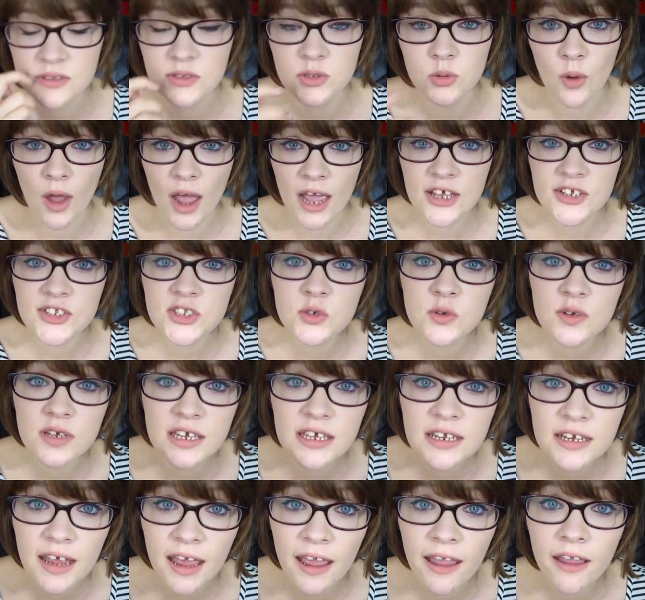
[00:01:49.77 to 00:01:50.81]
So as you
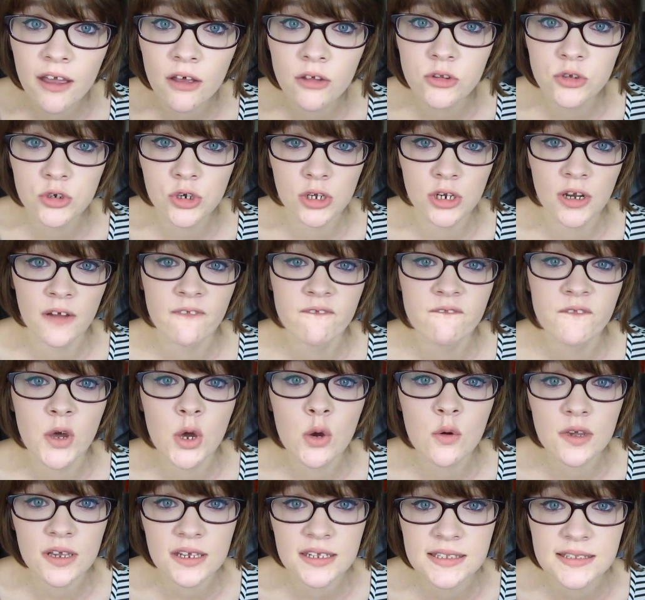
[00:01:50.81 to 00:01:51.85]
inhale, you're gonna
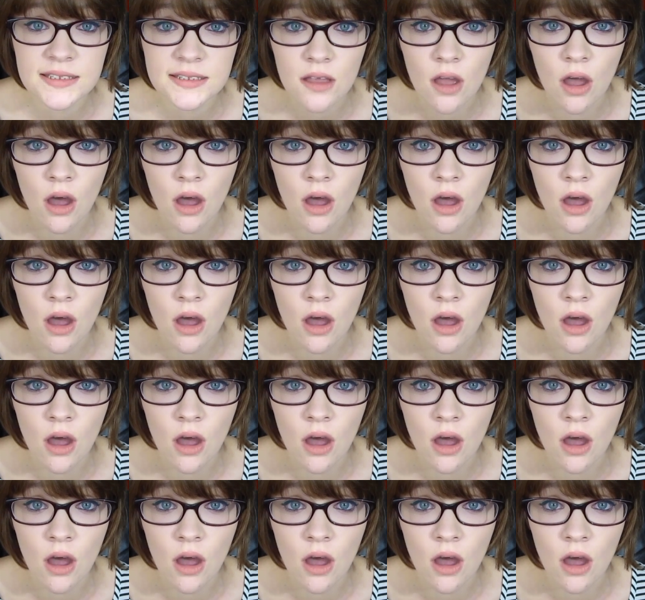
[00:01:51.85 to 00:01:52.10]
focus